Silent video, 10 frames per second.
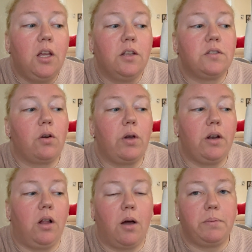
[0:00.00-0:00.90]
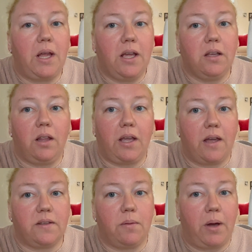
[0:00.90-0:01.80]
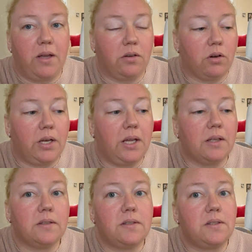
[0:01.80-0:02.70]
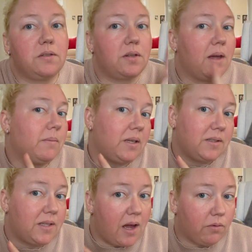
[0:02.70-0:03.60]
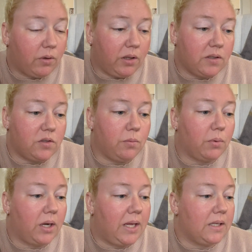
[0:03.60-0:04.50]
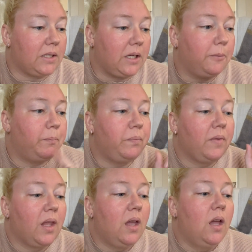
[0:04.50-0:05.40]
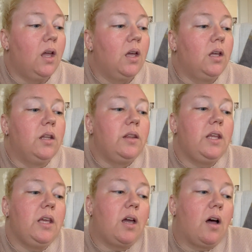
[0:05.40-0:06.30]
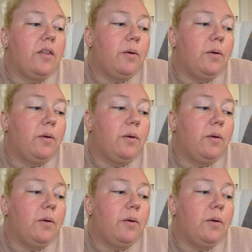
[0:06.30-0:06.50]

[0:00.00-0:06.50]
So it'll update like as I buy ingredients. So that makes that really super handy. The other